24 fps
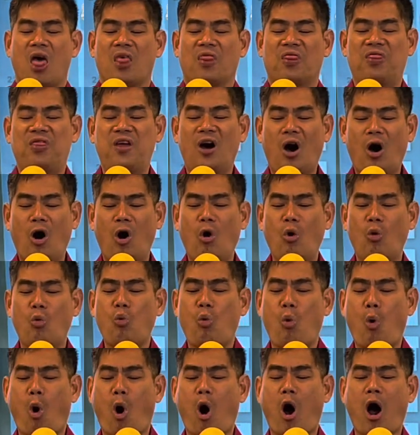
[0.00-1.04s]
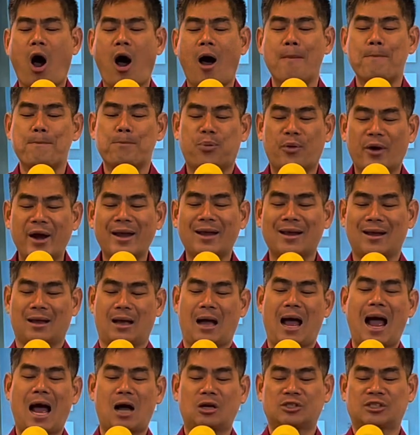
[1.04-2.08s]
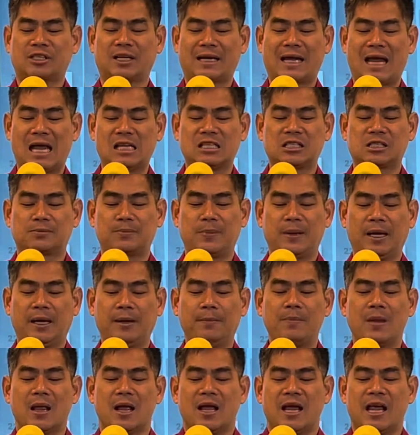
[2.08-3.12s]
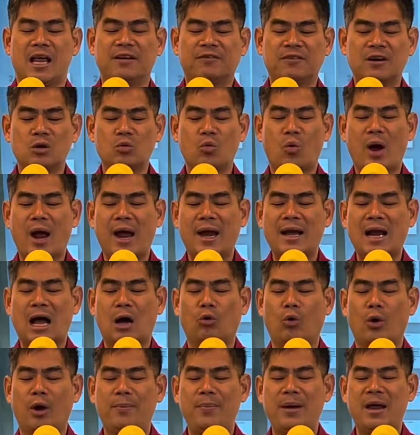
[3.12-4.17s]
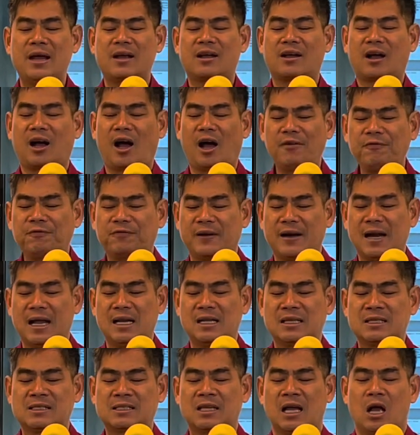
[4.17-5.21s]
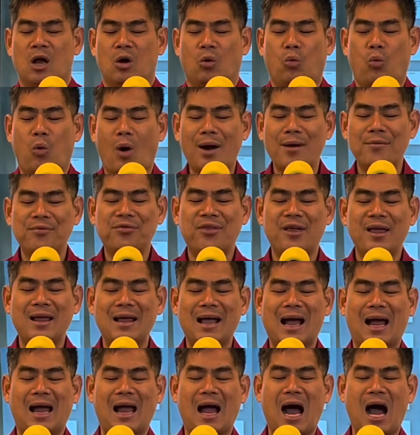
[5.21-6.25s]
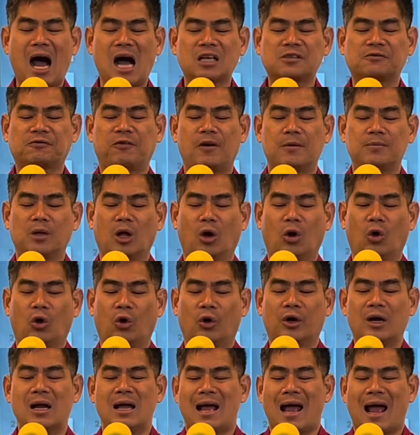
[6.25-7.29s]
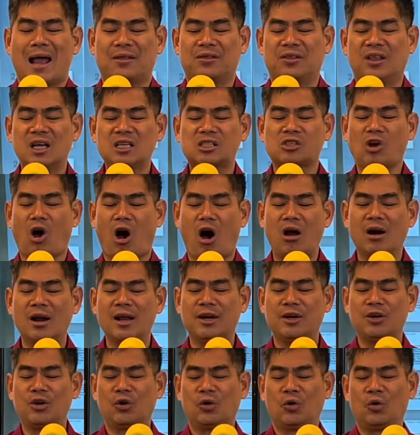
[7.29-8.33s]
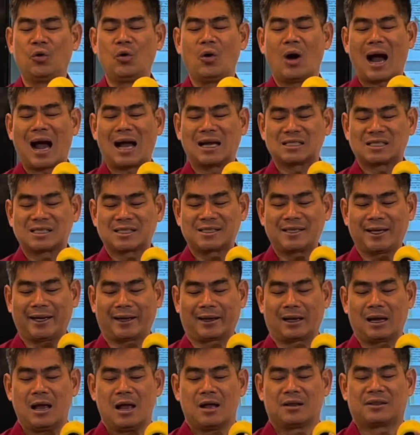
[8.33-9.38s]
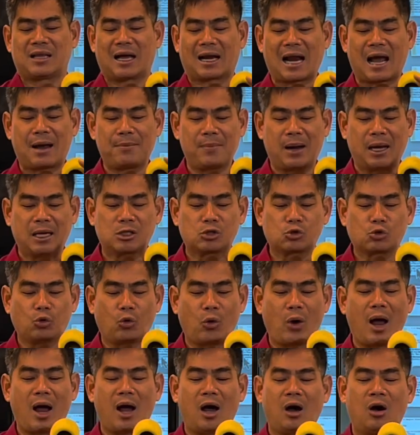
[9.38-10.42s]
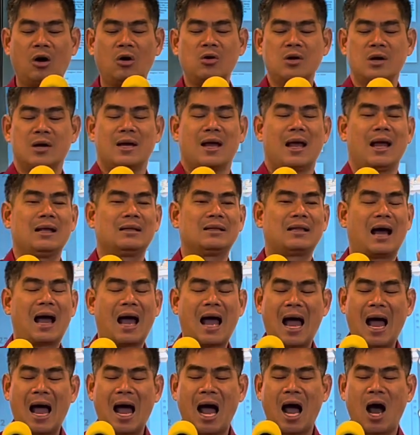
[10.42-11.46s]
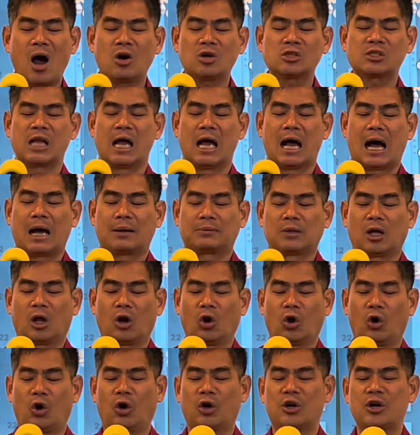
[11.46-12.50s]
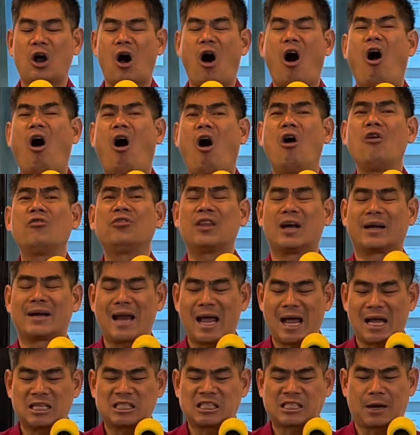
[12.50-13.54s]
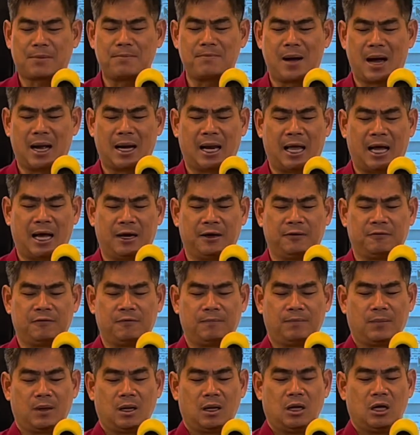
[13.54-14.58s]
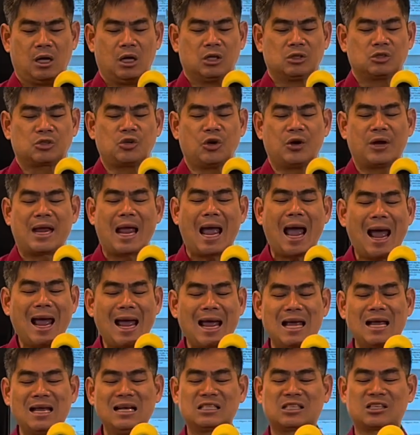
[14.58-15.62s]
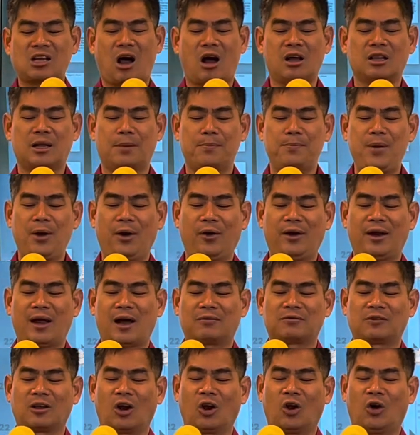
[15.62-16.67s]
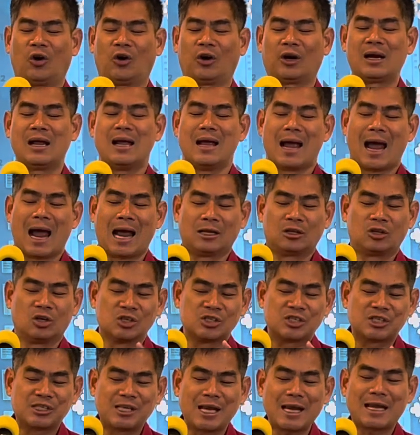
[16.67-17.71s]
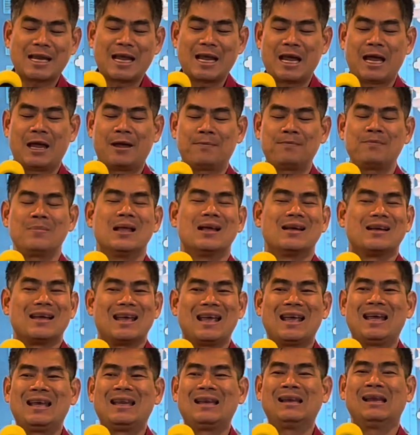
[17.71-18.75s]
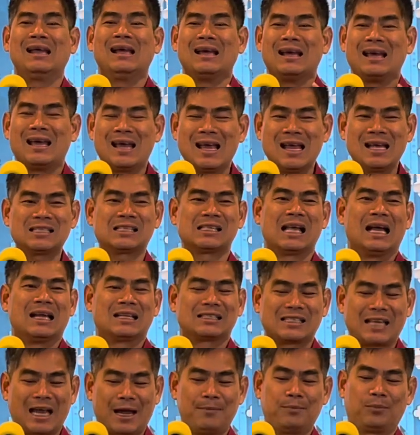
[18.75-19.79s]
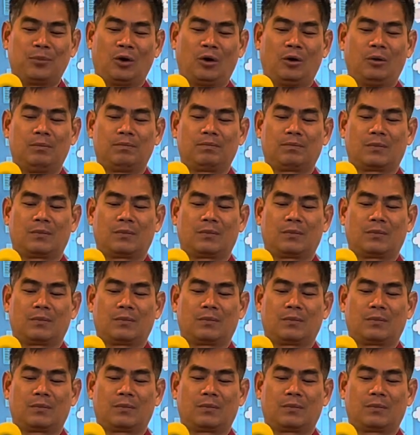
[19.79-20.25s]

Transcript: Though war break out against me, even when I will be confident, one thing I ask from the Lord, and this only do I seek, that I may dwell in the house of the Lord all the days of my life, to gaze on the beauty of the Lord, and to seek him in his temple.